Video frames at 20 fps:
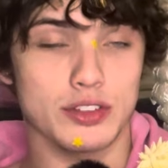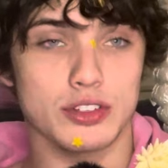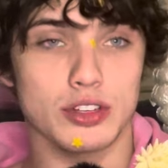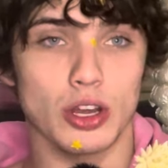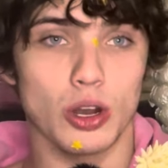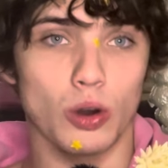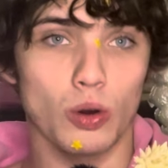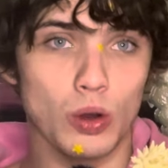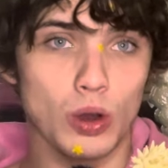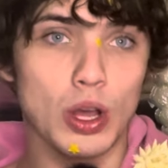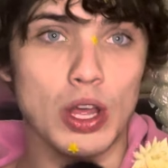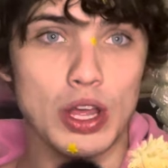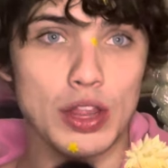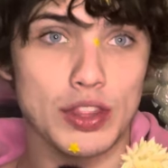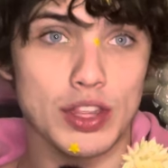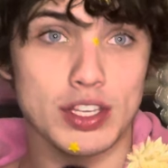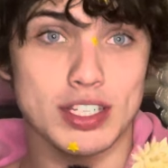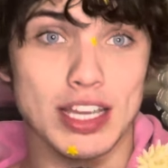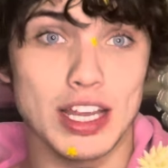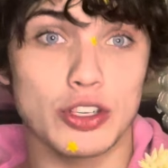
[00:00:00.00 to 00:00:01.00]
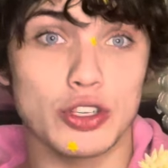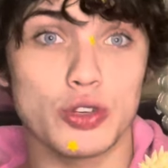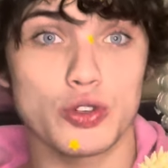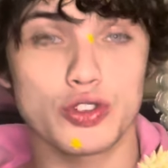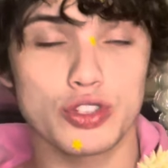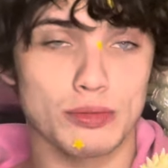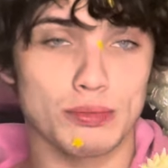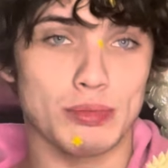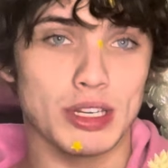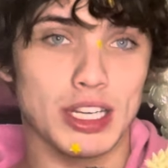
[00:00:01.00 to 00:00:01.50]
So this is how you
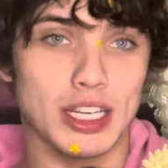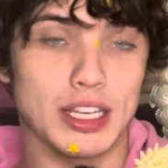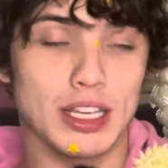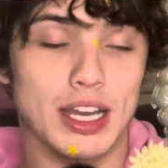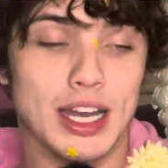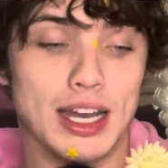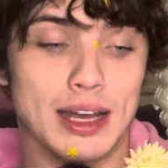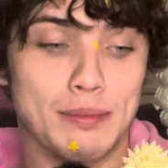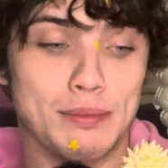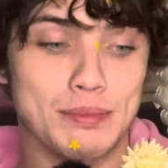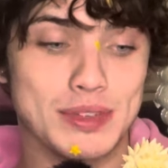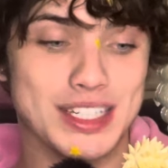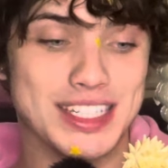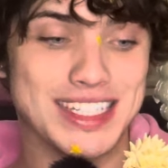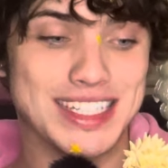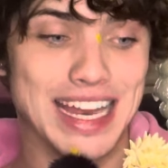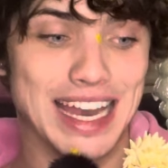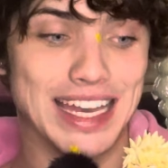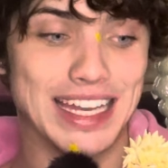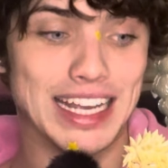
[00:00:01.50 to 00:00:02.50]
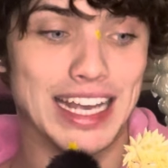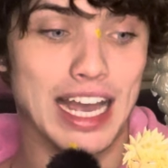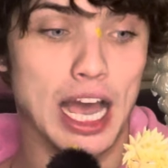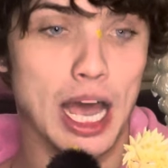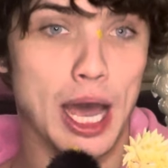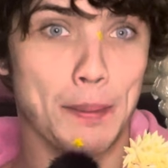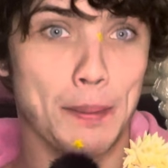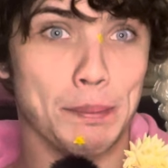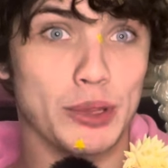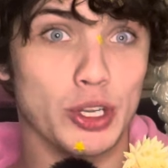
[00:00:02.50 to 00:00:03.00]
should be um, setting
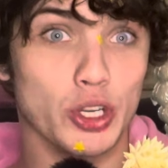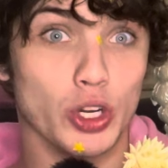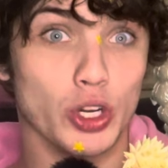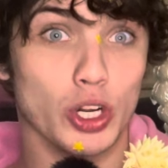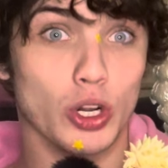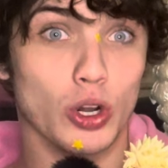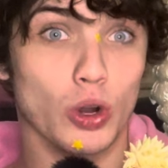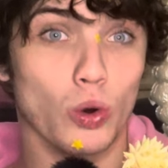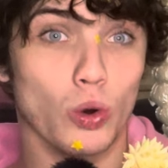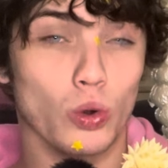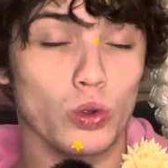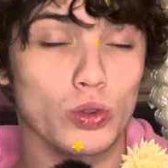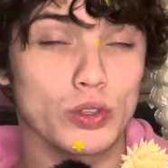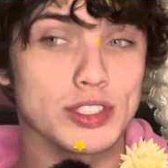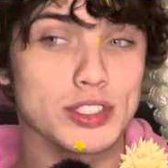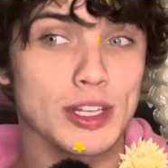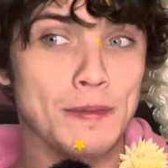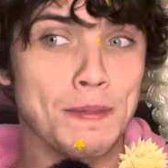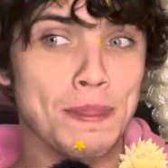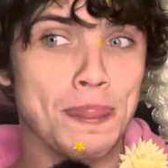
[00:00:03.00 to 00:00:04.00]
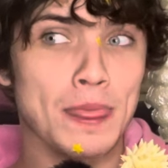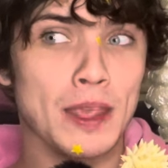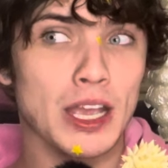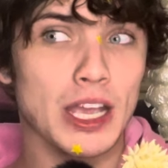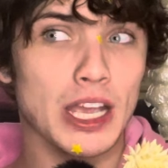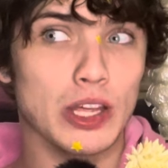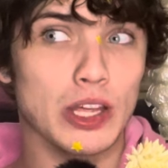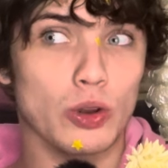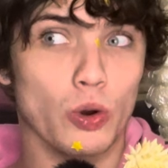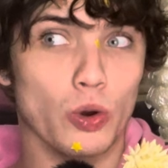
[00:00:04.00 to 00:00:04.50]
up your goals
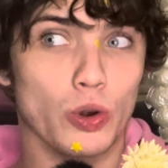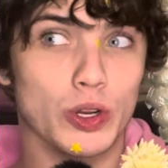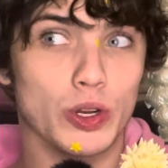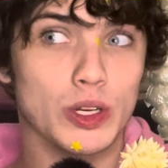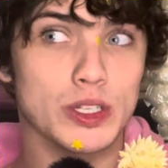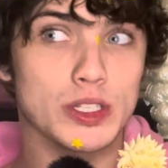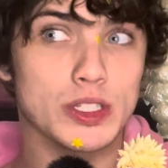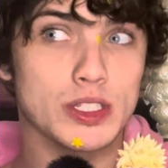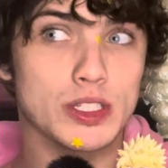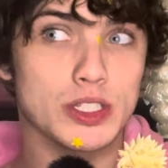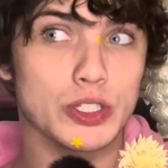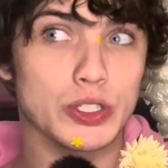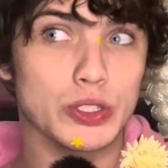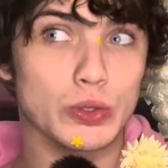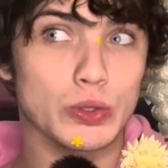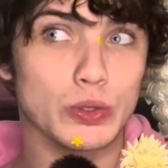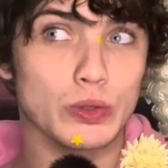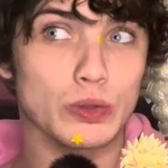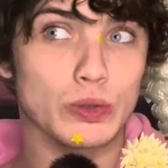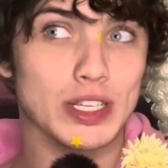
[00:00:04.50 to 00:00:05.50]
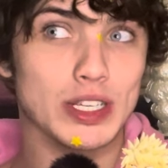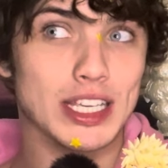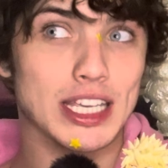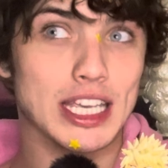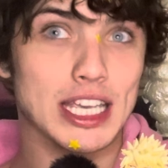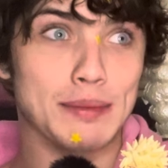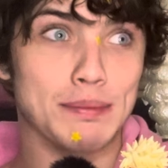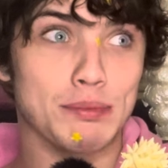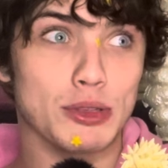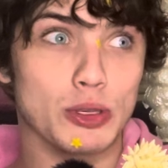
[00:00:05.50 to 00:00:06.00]
in order to
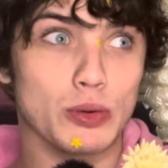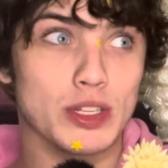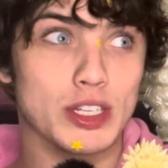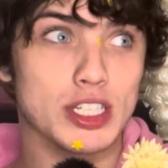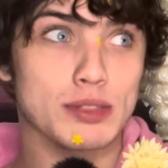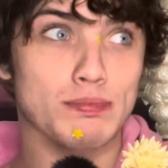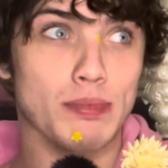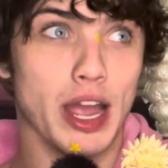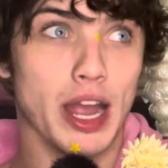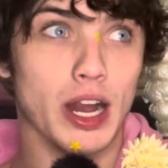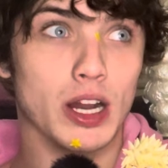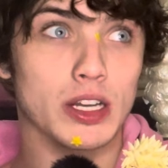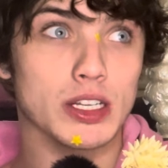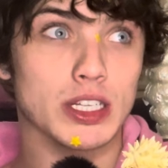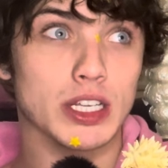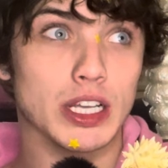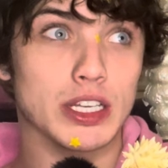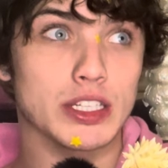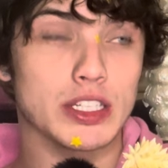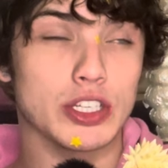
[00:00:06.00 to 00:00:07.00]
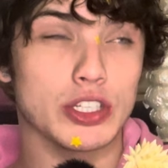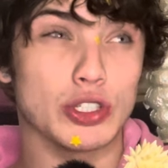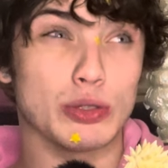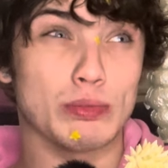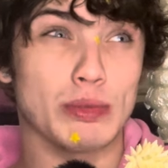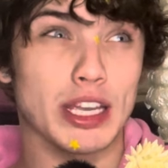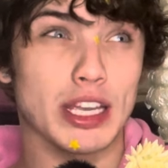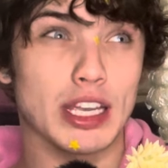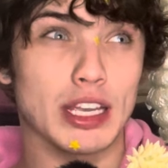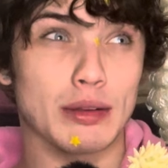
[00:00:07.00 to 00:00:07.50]
keep you inspired to continue
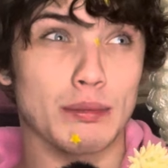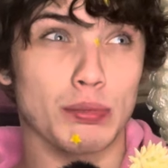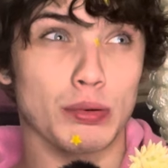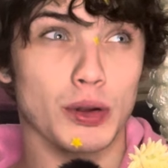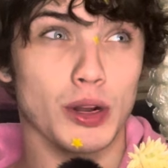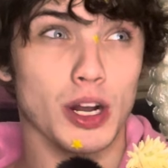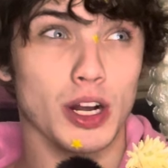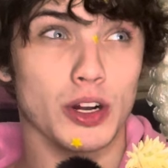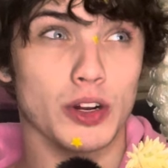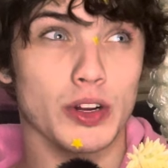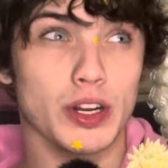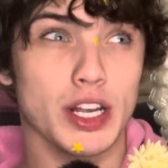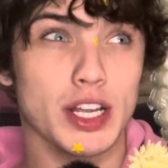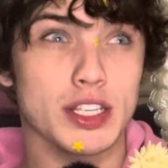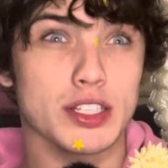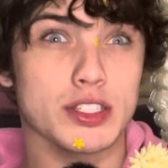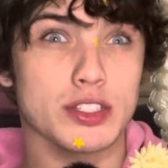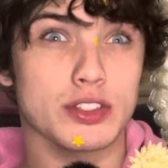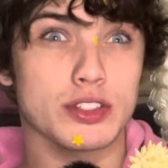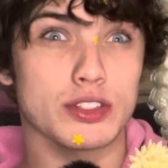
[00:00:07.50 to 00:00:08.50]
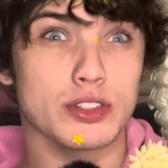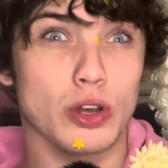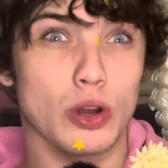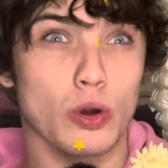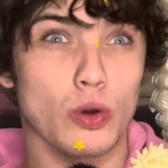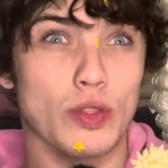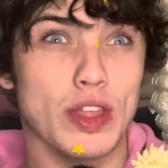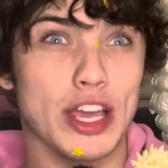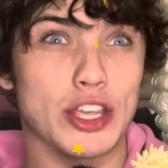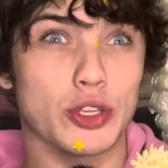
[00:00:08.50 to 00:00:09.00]
making progress
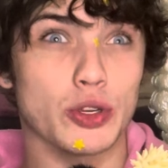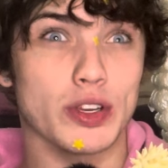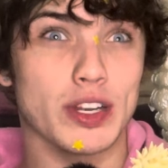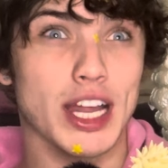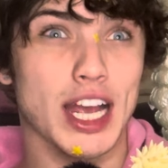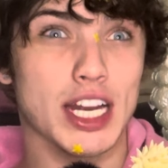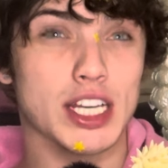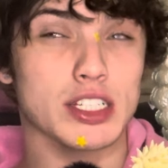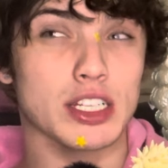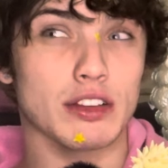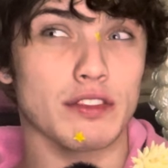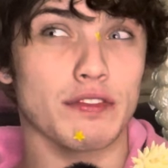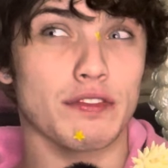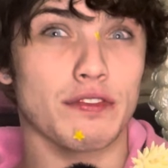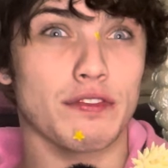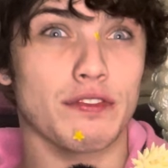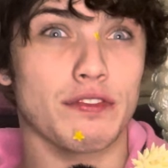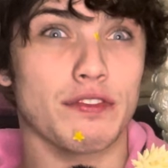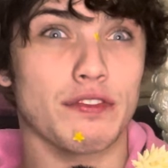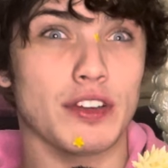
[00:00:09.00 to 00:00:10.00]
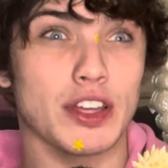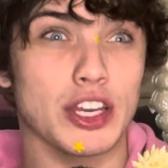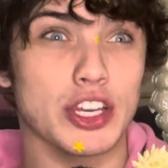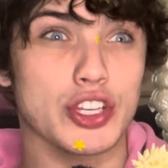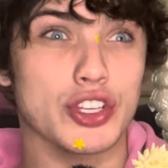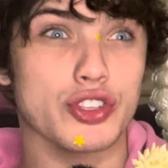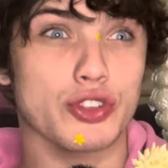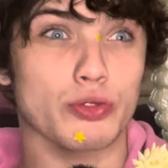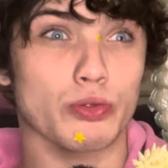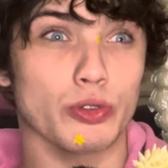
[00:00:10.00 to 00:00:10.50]
so that you can actually
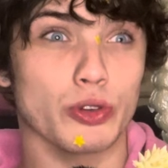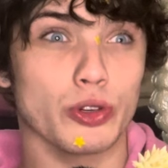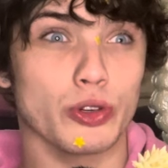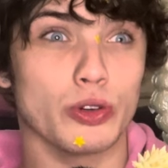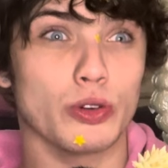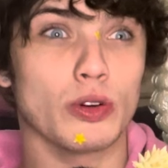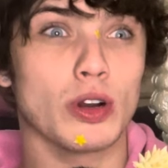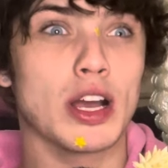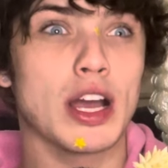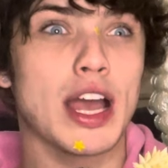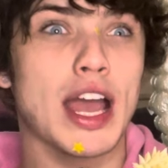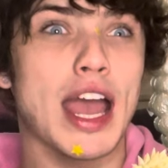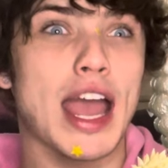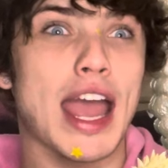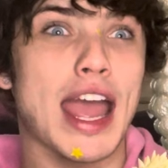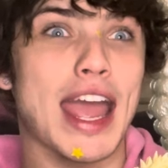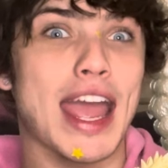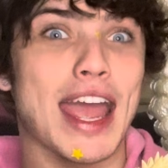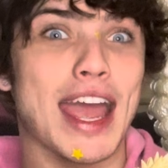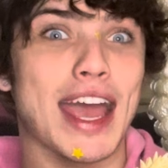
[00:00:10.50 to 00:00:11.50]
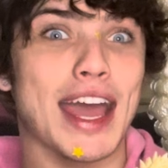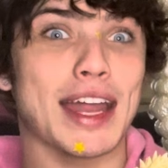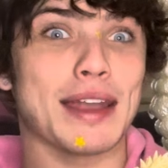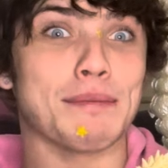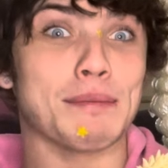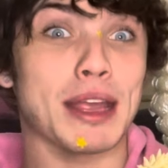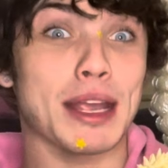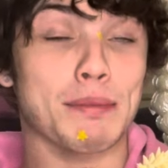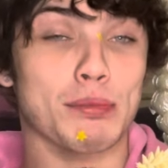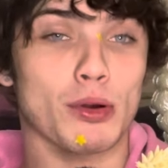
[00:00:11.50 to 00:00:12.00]
finish through
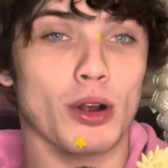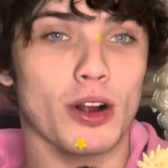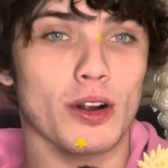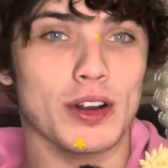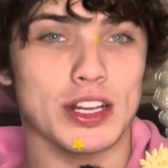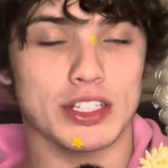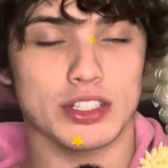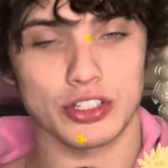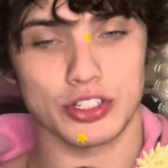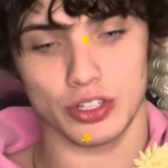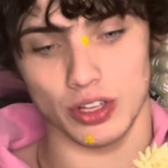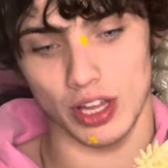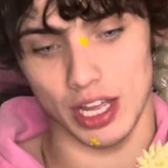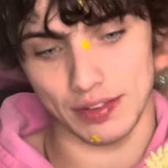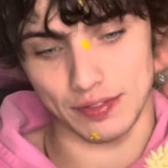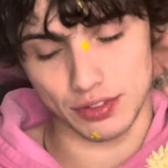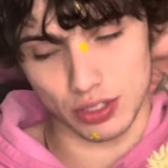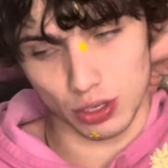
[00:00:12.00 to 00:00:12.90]
and make progress in your life.